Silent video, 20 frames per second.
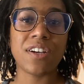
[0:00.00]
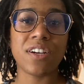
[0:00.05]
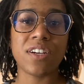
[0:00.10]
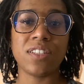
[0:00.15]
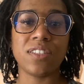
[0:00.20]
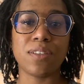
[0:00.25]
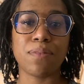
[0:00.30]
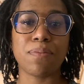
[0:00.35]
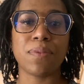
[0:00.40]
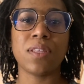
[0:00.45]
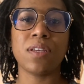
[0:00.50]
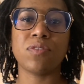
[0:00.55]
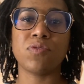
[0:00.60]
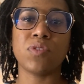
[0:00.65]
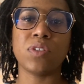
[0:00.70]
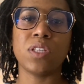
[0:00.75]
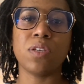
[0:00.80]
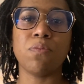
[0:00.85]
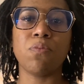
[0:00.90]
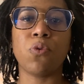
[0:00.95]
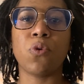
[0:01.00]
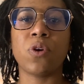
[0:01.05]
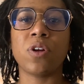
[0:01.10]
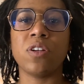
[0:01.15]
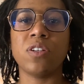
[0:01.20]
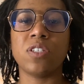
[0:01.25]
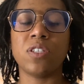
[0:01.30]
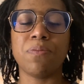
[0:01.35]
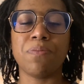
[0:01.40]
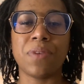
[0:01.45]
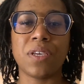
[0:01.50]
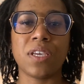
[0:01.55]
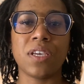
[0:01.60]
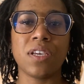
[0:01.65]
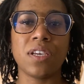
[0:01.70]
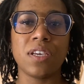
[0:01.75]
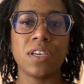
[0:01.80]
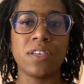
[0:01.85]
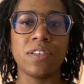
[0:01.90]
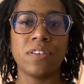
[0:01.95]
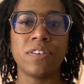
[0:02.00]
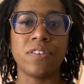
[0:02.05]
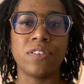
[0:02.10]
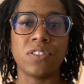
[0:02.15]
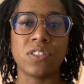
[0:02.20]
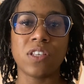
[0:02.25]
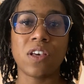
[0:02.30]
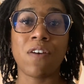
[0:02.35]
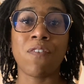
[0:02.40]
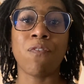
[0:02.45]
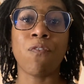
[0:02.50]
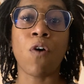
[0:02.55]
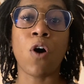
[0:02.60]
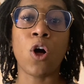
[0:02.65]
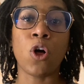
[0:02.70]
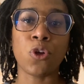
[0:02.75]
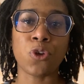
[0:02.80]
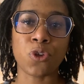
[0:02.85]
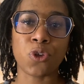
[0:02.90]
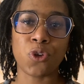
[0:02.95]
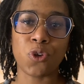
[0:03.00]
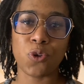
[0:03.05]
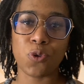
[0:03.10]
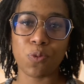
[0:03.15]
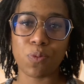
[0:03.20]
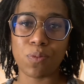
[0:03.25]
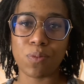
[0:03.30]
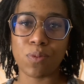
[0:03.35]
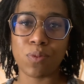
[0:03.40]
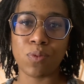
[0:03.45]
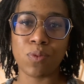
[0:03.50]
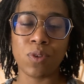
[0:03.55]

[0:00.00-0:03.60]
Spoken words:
and something that's really important to me is volume.